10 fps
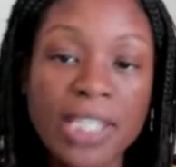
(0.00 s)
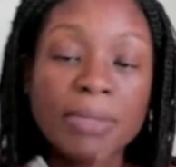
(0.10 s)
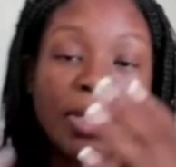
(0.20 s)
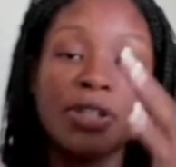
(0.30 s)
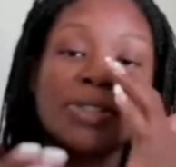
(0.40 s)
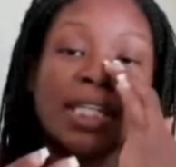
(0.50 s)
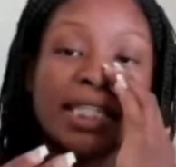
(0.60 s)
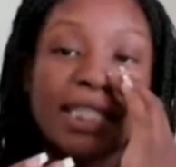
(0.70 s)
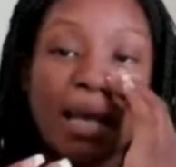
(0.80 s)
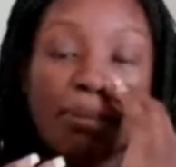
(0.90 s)
So I'm going to use an
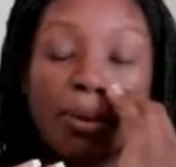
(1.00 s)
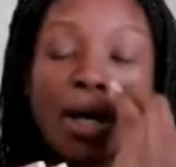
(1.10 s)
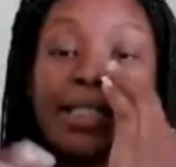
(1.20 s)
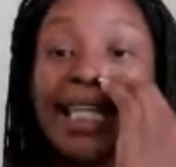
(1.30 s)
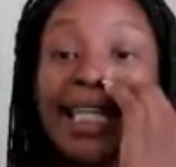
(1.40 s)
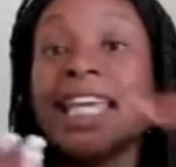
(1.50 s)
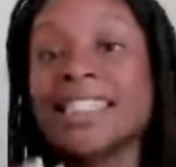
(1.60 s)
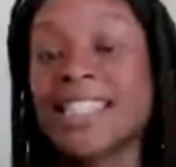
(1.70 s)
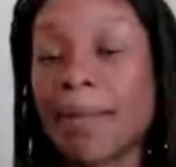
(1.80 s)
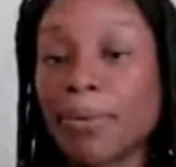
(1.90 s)
example, a dating
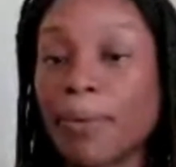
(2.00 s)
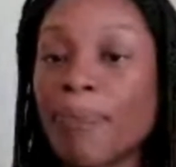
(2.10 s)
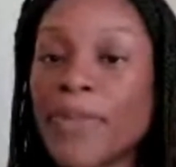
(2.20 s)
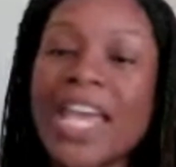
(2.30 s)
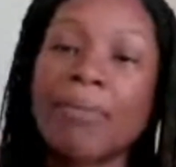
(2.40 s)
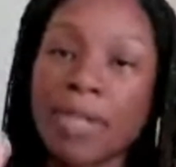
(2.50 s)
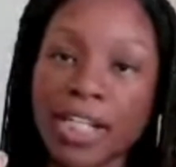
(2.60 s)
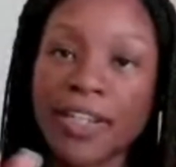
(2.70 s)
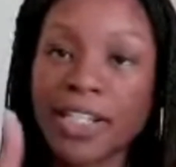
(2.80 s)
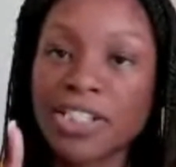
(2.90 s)
example, and I'm going
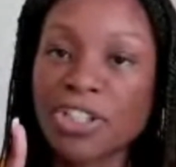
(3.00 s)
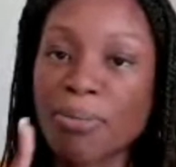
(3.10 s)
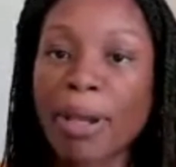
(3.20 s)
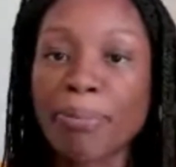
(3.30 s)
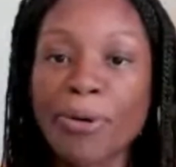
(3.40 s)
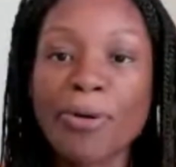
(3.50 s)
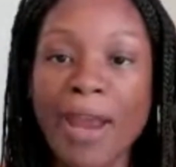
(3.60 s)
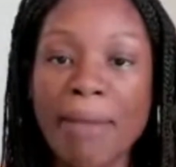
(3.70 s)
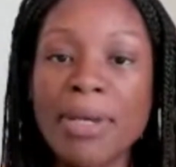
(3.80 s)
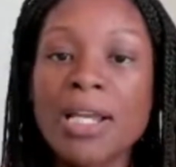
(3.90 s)
to then share my
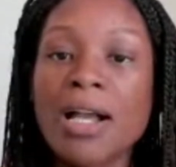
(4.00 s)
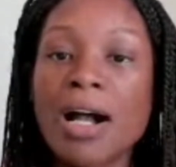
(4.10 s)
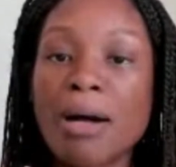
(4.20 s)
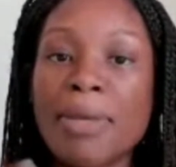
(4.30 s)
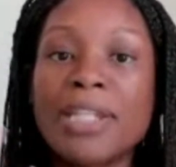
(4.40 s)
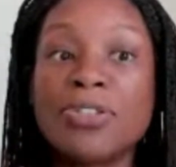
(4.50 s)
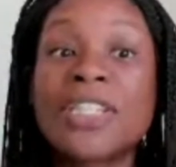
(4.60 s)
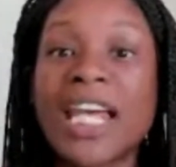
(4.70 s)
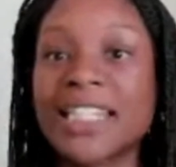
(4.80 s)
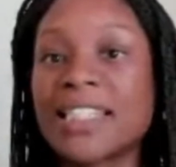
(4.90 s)
program and use
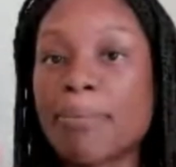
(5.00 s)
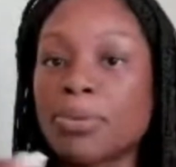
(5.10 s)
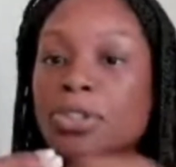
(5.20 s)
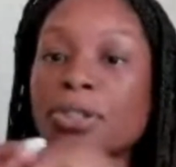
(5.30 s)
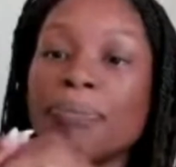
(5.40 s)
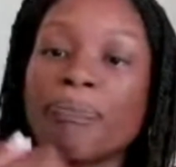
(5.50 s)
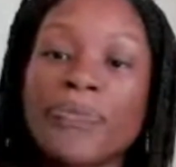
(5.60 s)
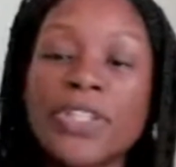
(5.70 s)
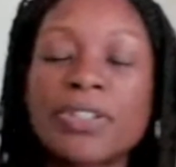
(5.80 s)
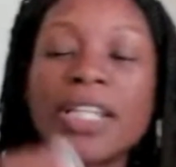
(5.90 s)
that example too.
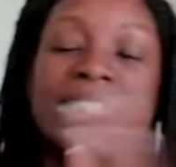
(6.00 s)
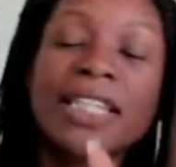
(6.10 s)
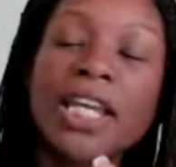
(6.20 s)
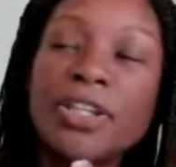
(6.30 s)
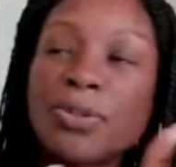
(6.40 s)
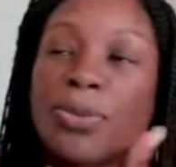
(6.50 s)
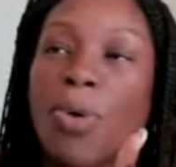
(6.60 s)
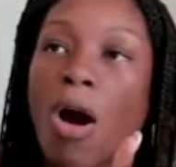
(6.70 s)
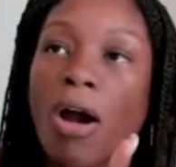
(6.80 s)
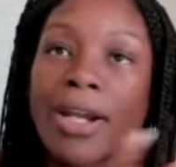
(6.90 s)
So let's say
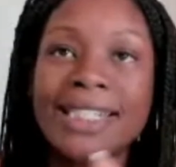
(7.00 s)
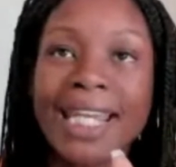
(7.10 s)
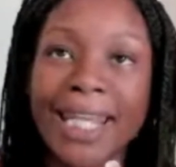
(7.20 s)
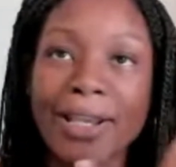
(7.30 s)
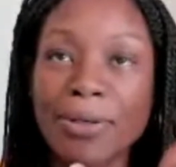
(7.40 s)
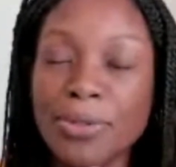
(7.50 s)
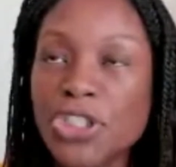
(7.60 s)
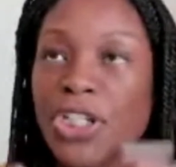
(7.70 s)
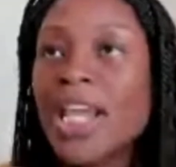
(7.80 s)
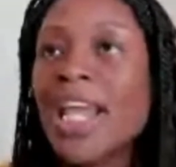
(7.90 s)
you are a dating
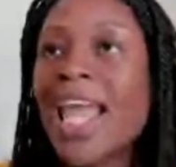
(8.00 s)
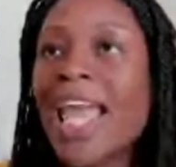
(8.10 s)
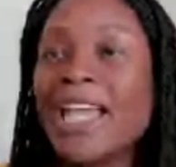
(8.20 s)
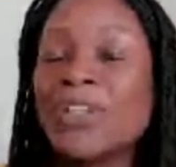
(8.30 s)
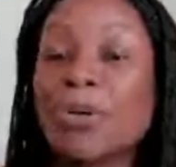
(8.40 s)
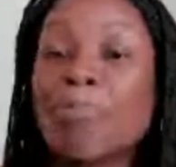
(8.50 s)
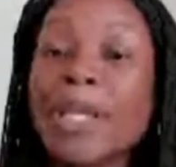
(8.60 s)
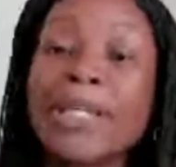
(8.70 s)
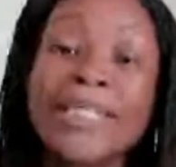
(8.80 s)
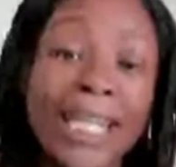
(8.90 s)
coach and your
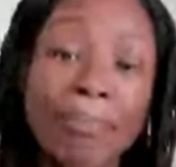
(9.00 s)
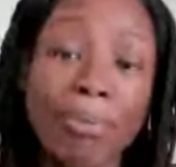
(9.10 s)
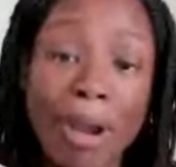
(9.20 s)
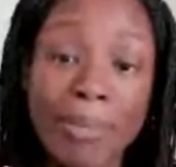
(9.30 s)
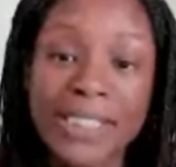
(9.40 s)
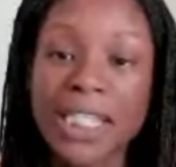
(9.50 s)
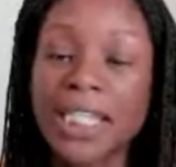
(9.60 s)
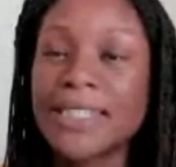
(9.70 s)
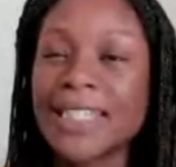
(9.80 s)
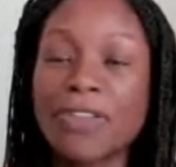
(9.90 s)
big dating promise
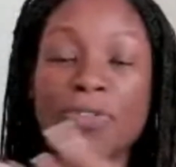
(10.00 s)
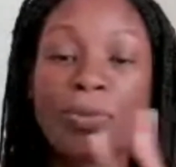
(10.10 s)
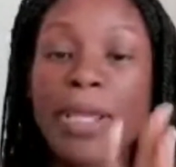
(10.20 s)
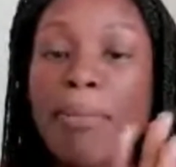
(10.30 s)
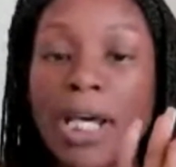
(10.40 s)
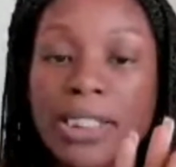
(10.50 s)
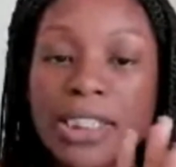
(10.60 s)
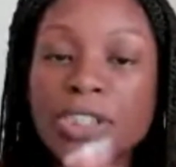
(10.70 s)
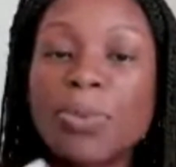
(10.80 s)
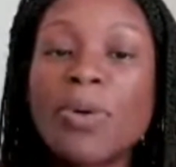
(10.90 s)
is in 3
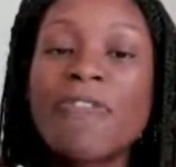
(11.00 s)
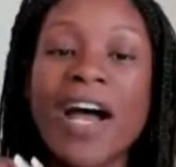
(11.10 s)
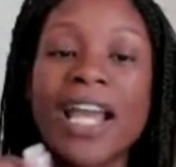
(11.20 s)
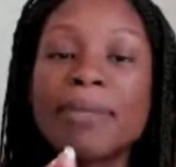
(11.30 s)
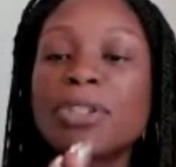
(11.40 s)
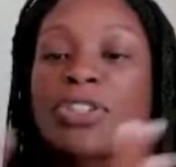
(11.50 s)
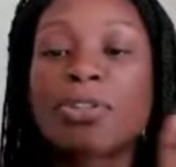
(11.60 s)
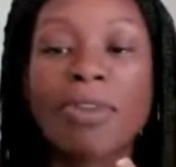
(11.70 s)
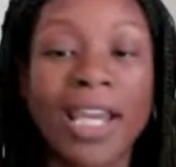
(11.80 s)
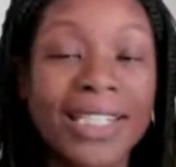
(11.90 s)
months, you will find
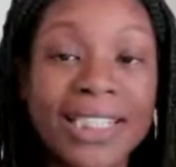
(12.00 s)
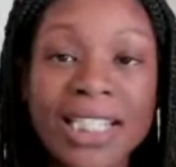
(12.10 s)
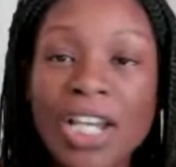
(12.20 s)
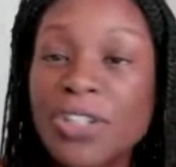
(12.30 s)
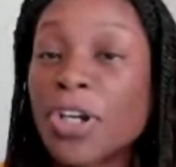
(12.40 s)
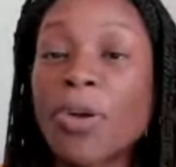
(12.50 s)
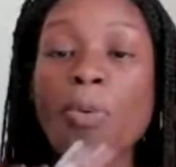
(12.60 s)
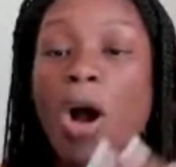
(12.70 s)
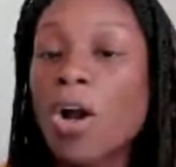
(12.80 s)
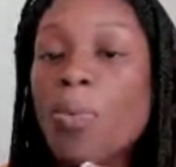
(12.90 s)
Mr. Right. You're going to
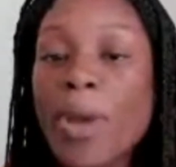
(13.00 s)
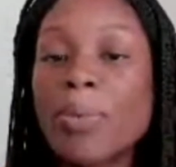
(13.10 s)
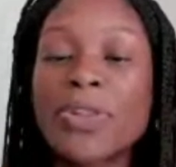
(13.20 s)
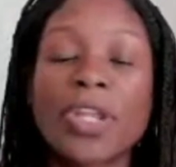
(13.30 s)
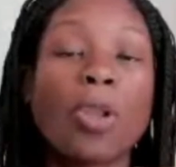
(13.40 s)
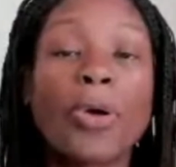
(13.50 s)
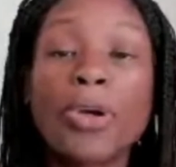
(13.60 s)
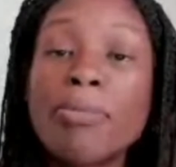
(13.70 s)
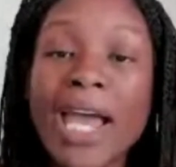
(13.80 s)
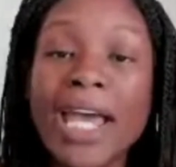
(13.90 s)
walk away with a
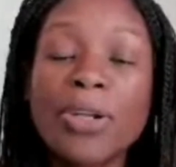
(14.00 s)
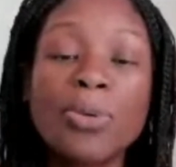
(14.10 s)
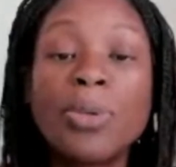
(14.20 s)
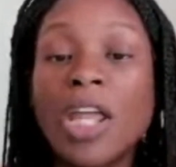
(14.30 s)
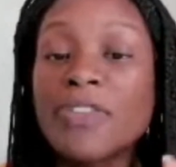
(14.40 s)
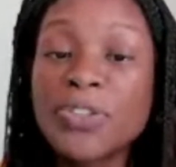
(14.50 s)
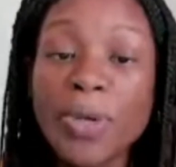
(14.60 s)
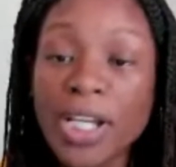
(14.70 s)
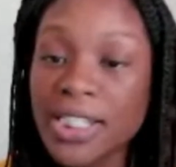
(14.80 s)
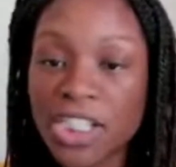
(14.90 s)
loyal man who loves
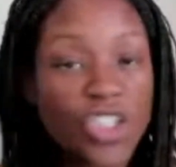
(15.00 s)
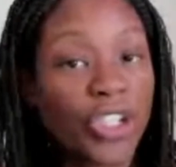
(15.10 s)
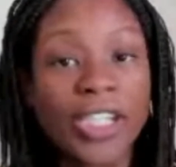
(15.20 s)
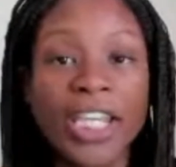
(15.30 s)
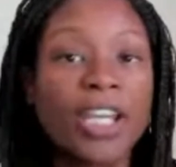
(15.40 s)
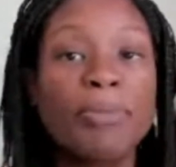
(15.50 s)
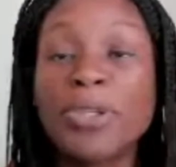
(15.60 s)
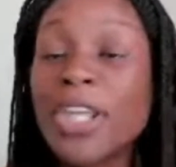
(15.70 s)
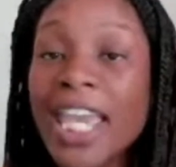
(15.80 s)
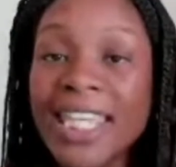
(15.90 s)
you unconditionally,
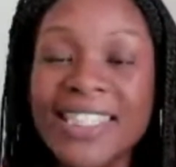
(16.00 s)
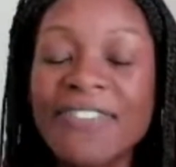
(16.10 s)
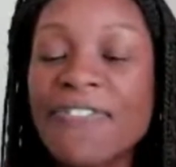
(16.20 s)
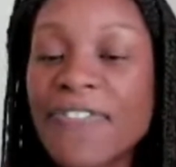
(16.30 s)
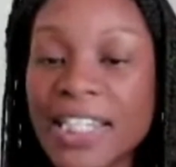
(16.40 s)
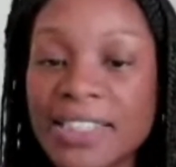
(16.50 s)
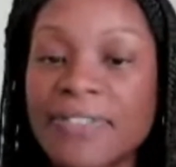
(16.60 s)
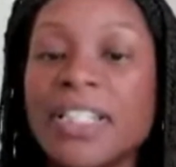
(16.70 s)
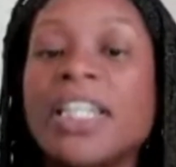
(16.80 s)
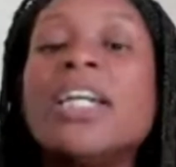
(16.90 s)
communicates
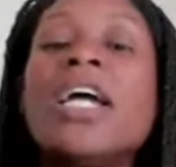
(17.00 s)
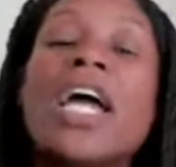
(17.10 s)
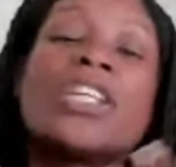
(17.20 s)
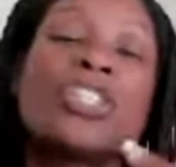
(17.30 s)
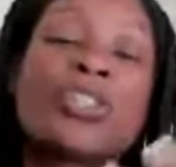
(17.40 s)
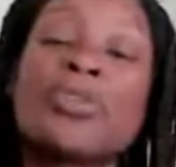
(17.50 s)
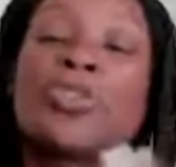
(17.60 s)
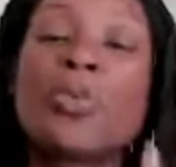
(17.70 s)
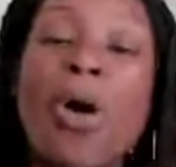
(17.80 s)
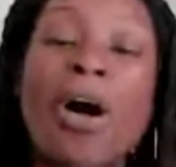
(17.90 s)
effectively, and shows
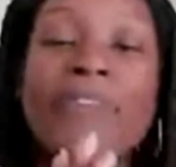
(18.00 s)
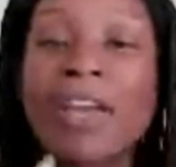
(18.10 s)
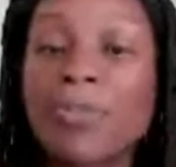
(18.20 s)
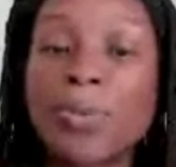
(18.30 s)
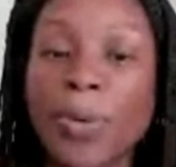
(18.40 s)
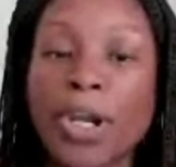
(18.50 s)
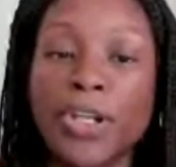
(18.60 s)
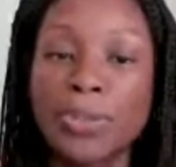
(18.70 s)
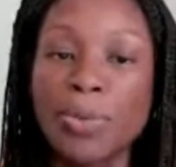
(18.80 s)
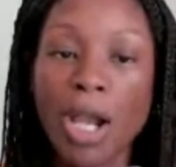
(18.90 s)
you off everywhere
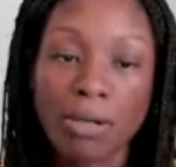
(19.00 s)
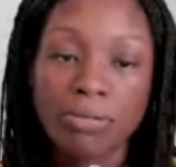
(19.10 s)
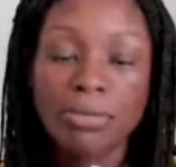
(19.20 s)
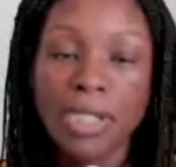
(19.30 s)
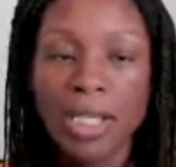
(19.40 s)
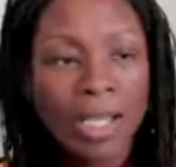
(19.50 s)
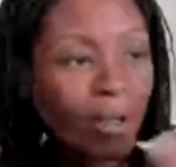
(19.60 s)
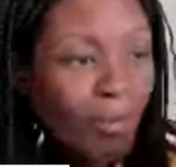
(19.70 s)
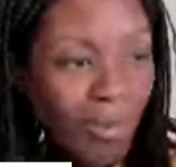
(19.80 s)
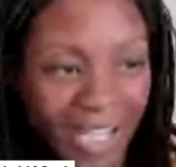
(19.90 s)
you go.
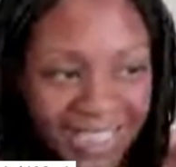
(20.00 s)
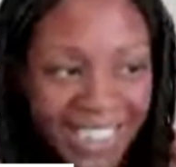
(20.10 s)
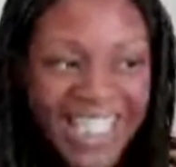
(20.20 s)
What?